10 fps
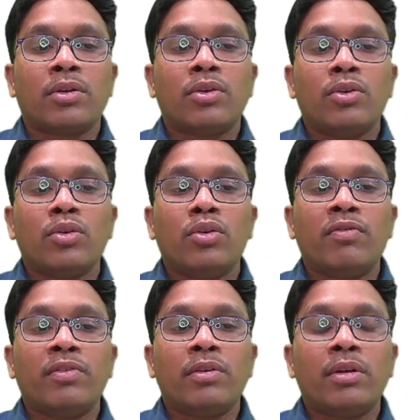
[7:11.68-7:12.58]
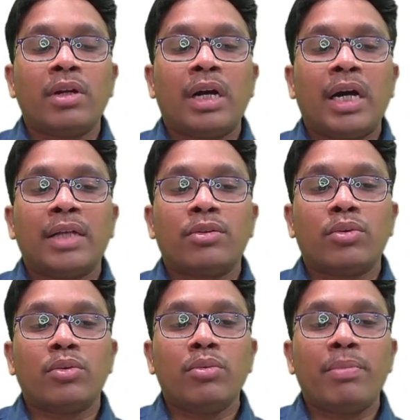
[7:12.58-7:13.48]
you go for
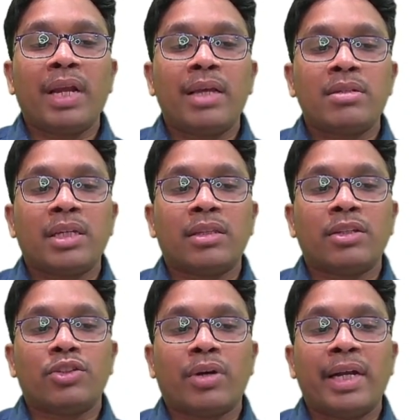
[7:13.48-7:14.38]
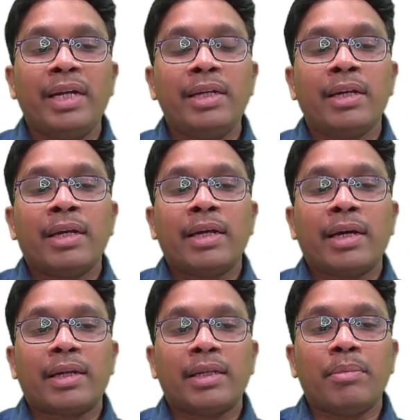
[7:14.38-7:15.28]
arthroplasty, the joint
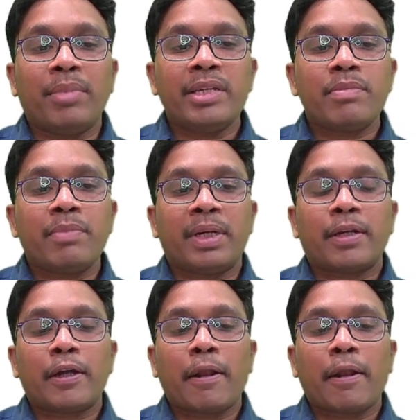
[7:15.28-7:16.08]
replacement.